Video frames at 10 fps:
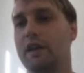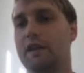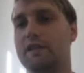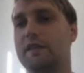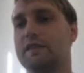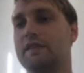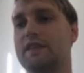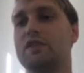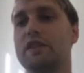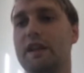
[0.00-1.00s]
it's
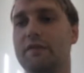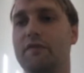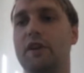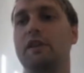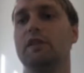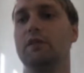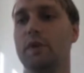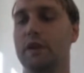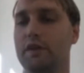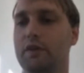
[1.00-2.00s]
essentially a funnel
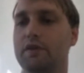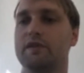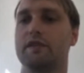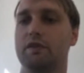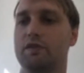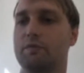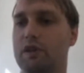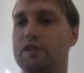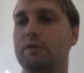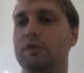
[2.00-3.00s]
where there's
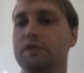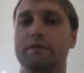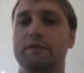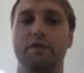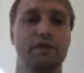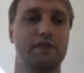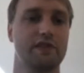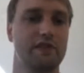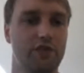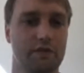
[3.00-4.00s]
multiple different
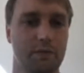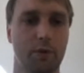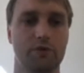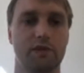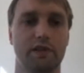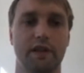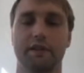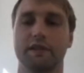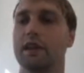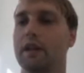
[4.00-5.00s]
stages of a proposal,
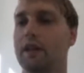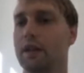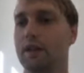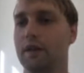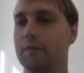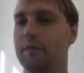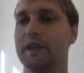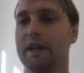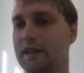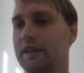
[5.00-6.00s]
and
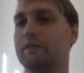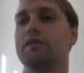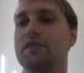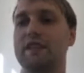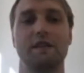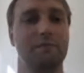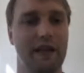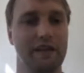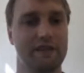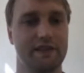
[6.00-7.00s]
again, like checks and
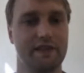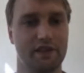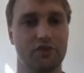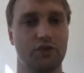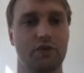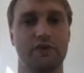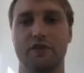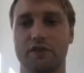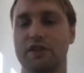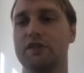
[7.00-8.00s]
balances that ensures
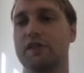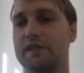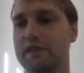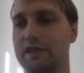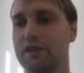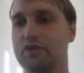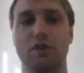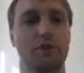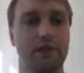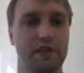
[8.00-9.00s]
it's not just the
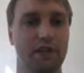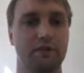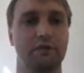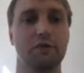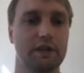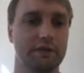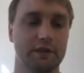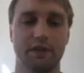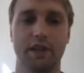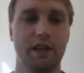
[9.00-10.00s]
tyranny of
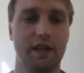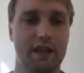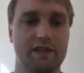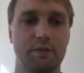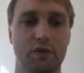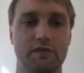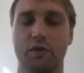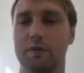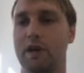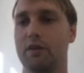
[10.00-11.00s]
whoever has the most
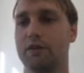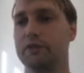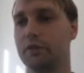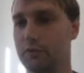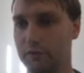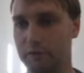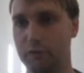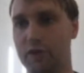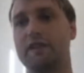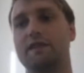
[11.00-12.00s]
voting power. So
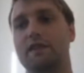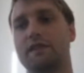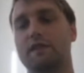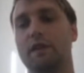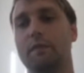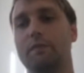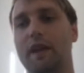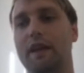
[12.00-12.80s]
for instance, an